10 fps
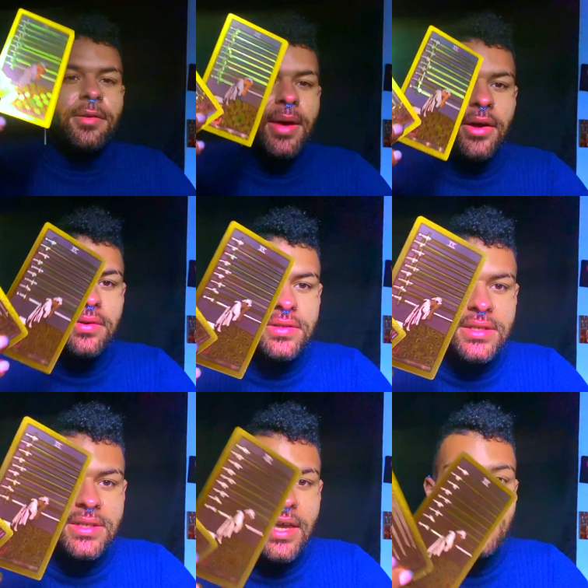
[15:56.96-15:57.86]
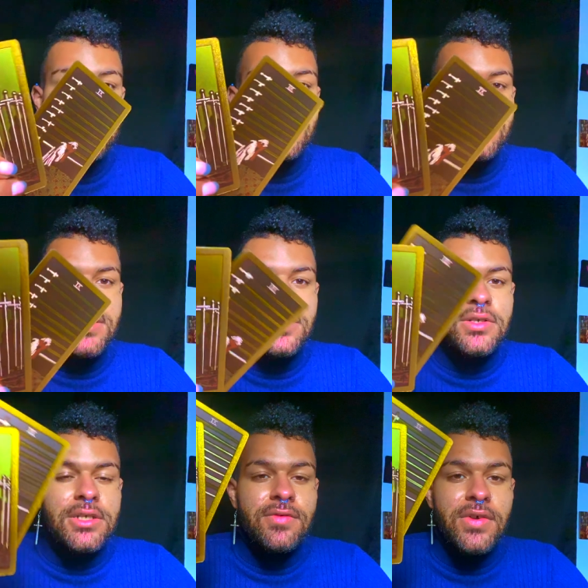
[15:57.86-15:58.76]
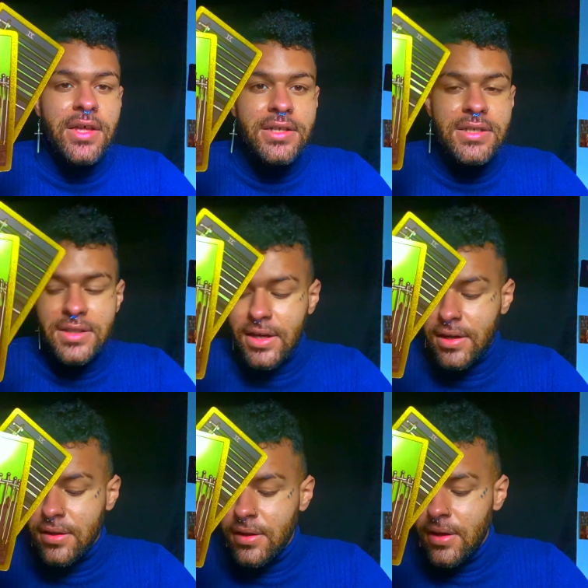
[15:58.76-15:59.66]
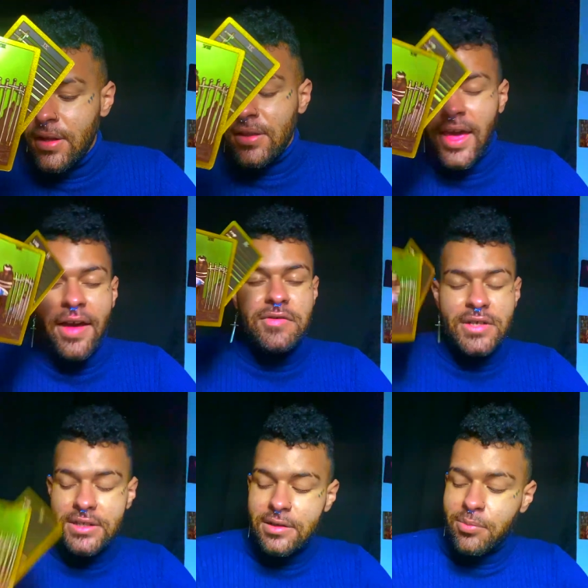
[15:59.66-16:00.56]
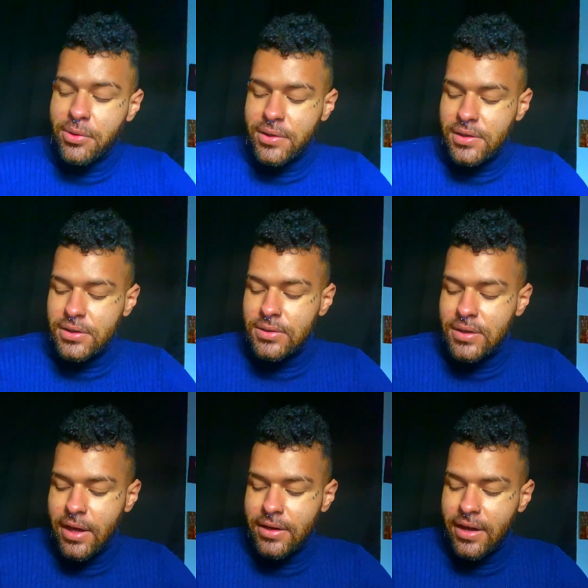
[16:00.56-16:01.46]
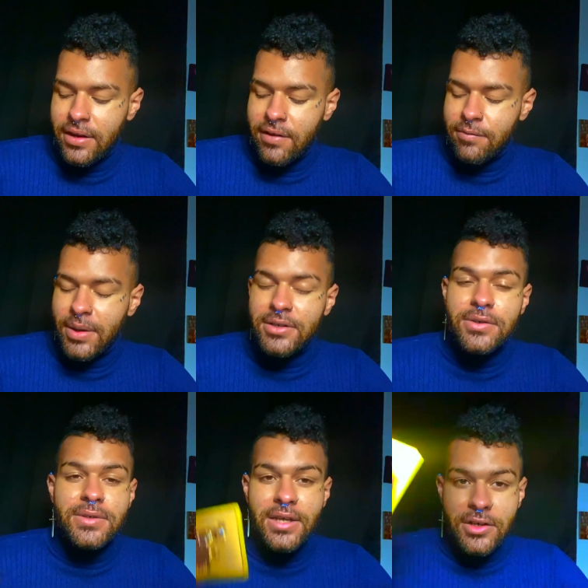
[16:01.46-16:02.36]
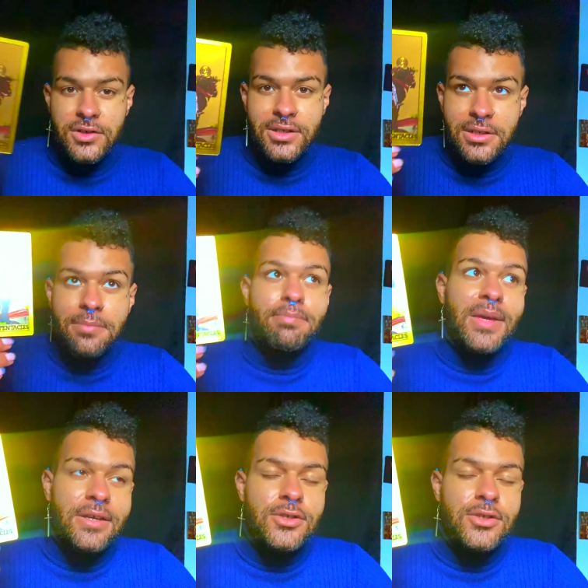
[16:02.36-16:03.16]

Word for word: them out of this Eight of Swords energy, realizing that they have to at some point exude that Knight of Pentacles energy, make a